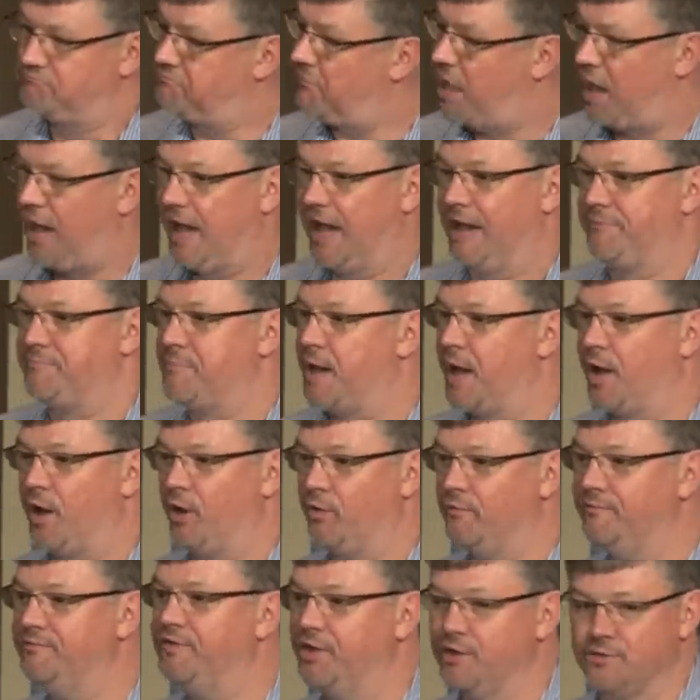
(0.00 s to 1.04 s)
I have my
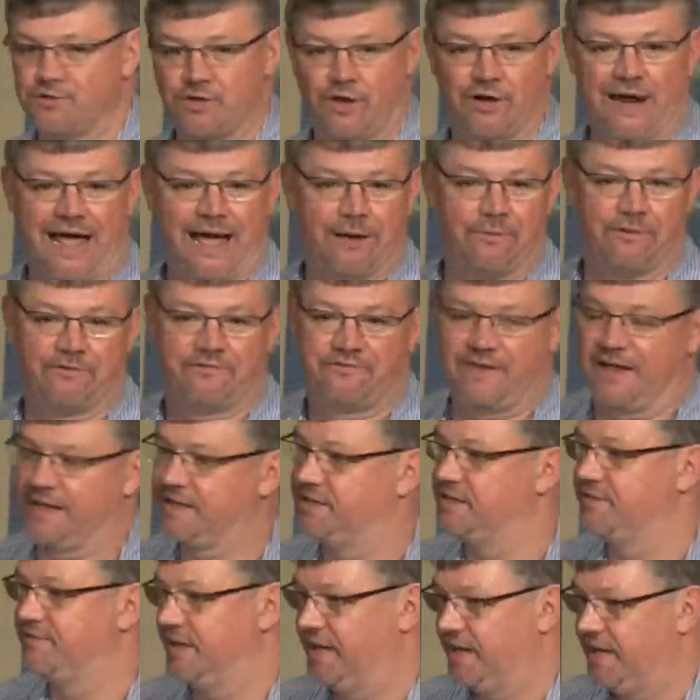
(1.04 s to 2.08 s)
own views on how
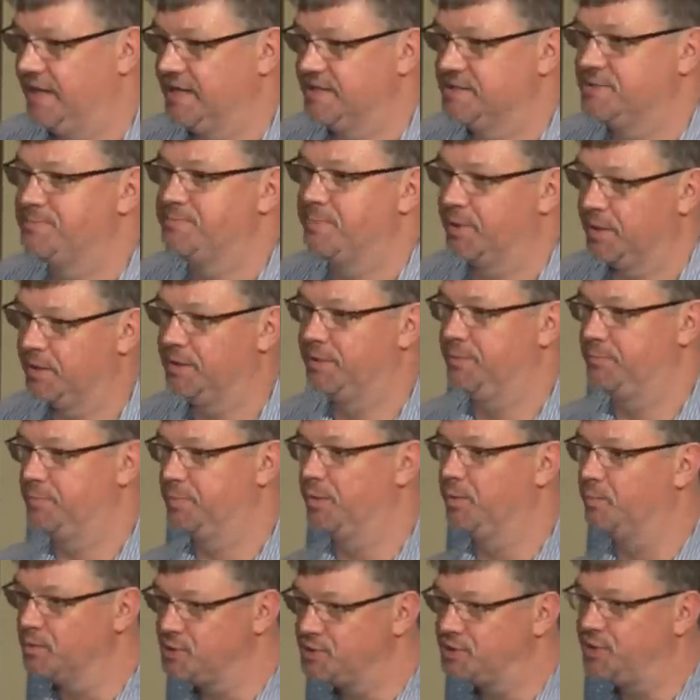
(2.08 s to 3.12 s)
effective it is, but,
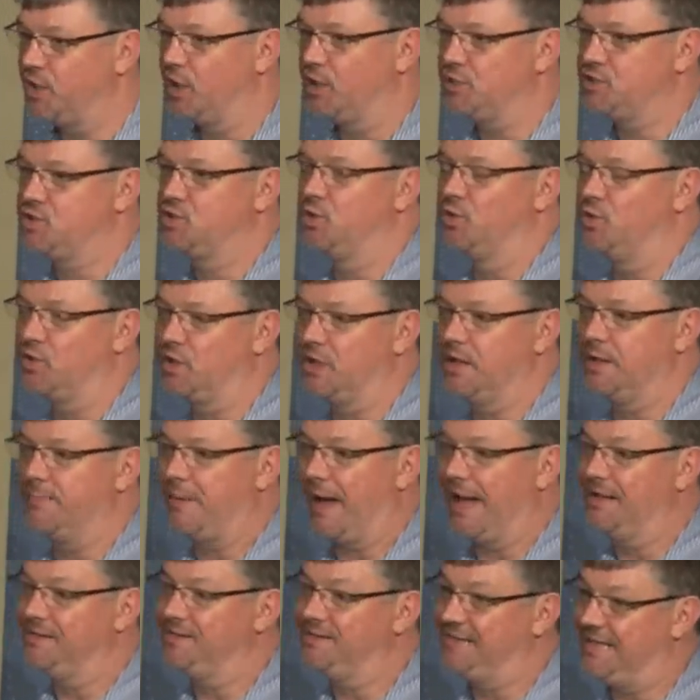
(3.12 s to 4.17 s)
but we'll start talking
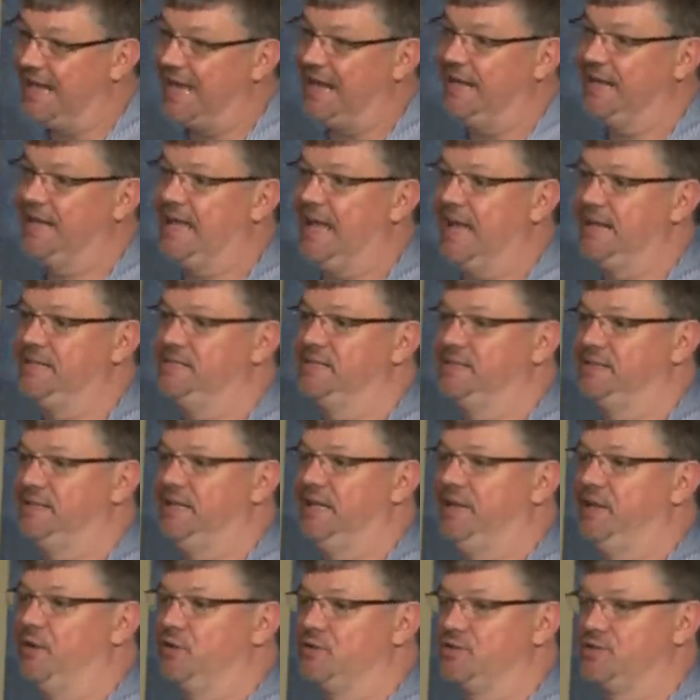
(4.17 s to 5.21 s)
about dedicated
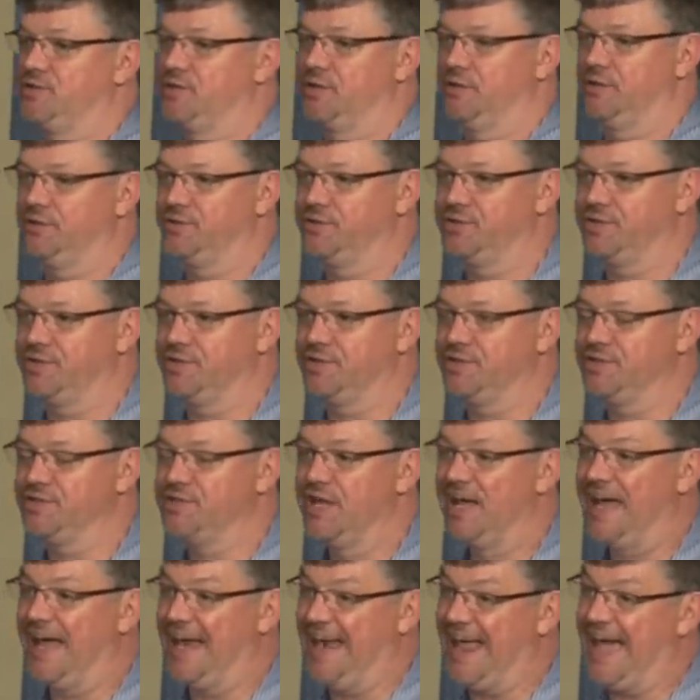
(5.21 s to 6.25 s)
DDoS solutions
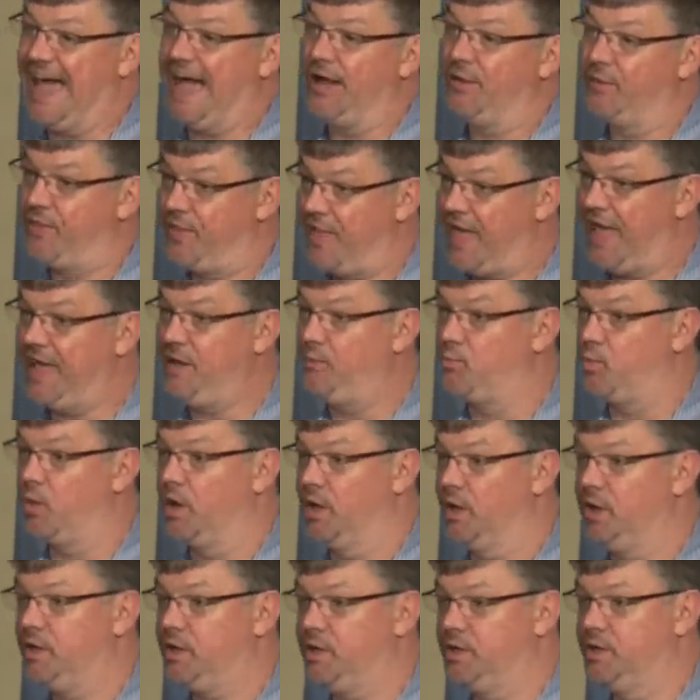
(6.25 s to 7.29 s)
and how they
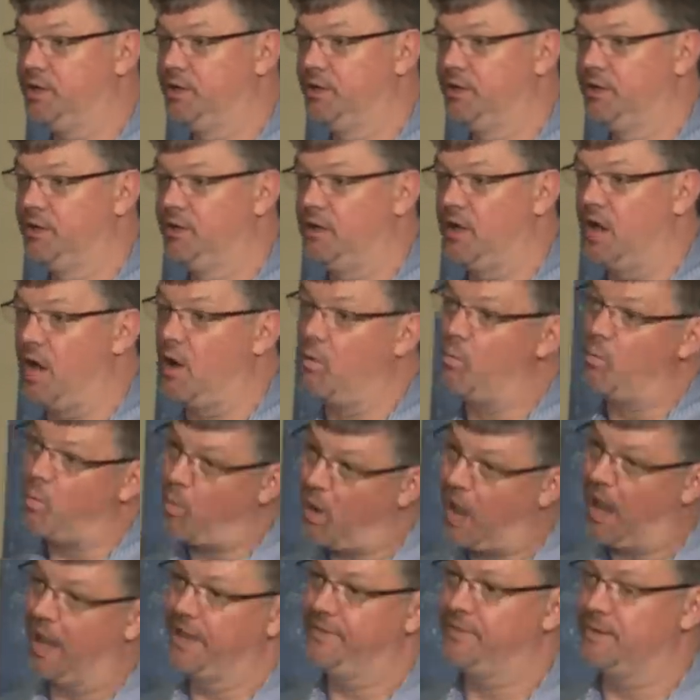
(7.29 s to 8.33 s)
work and
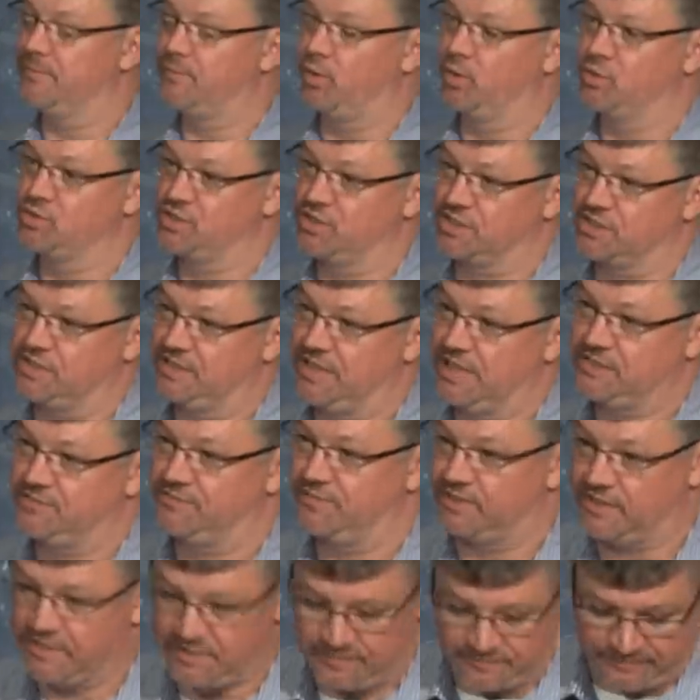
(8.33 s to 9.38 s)
why they're more
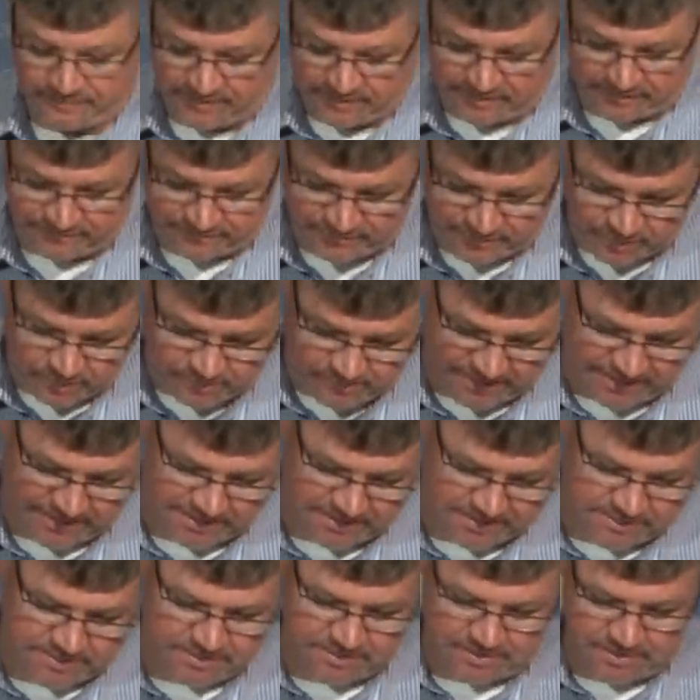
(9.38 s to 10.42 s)
successful in a, in a few
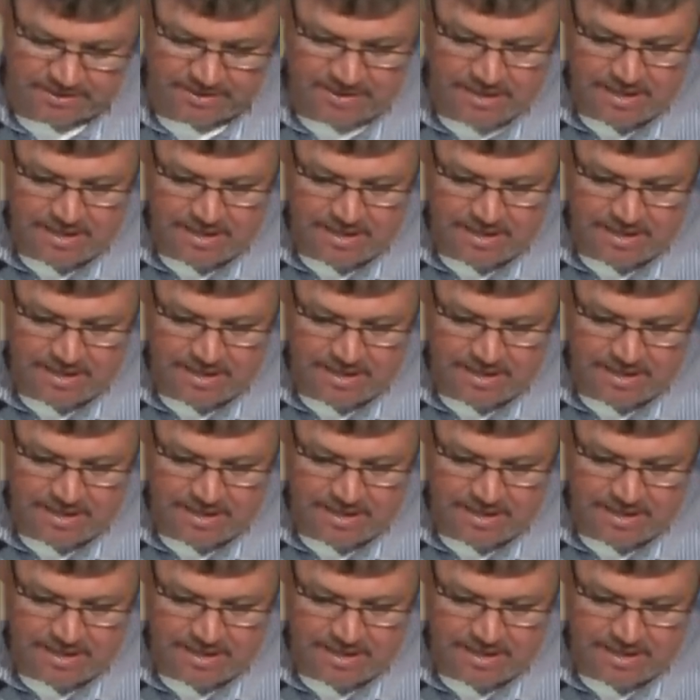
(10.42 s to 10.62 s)
minutes.